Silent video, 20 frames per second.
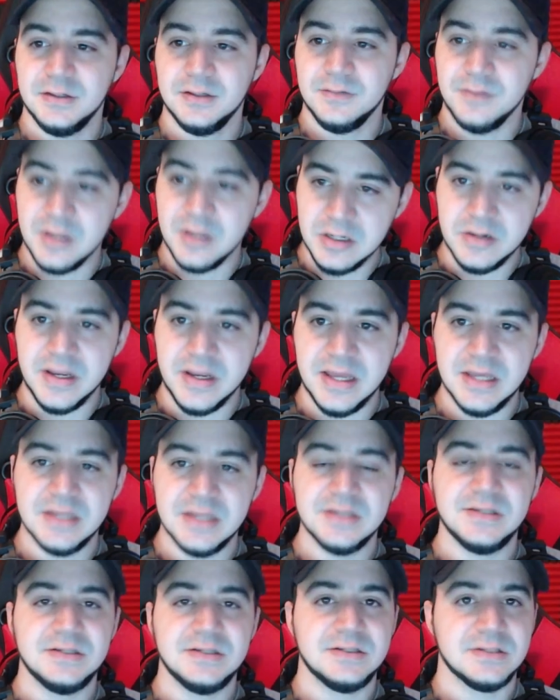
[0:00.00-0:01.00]
There
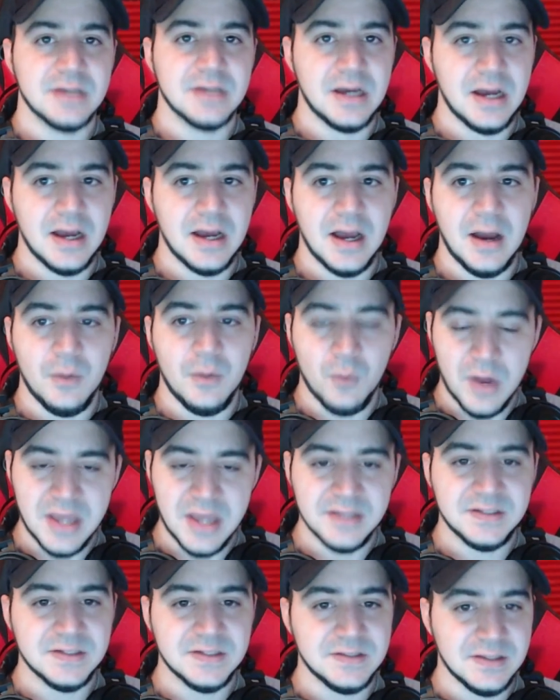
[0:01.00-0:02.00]
is a way
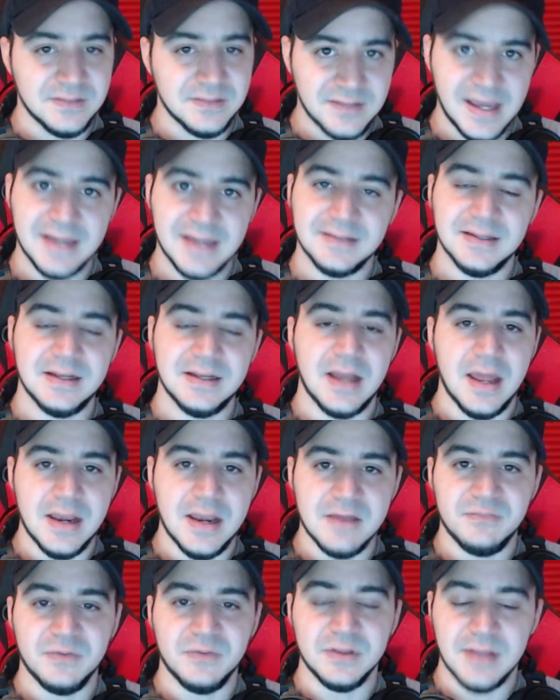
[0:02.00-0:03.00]
to detect it, and
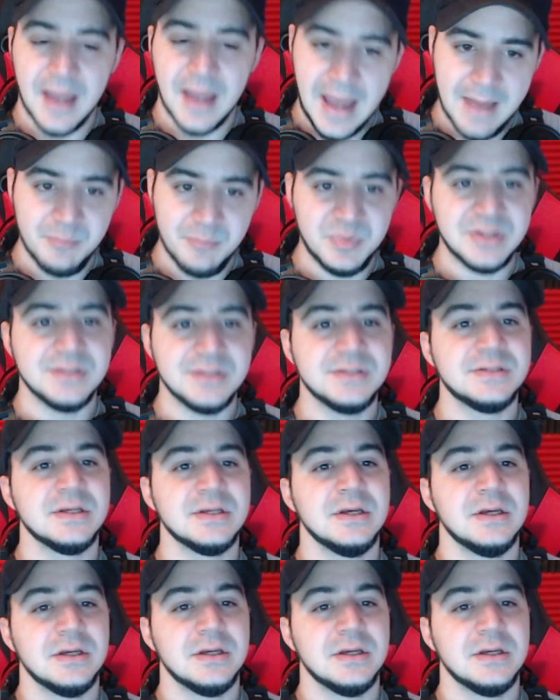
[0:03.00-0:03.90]
if it happens,